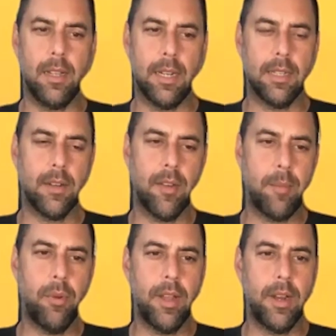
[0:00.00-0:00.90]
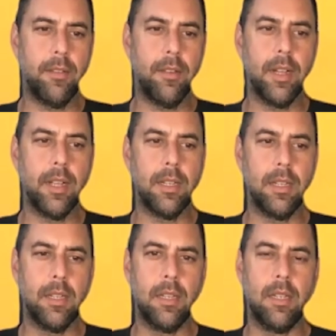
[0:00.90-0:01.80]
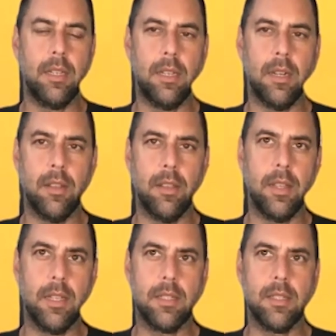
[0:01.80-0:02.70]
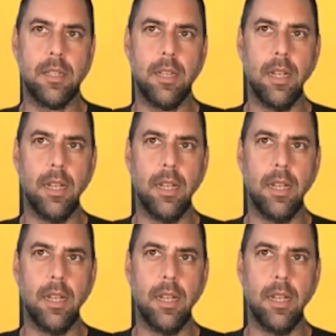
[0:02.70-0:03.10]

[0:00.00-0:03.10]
think that's a great point. It really, this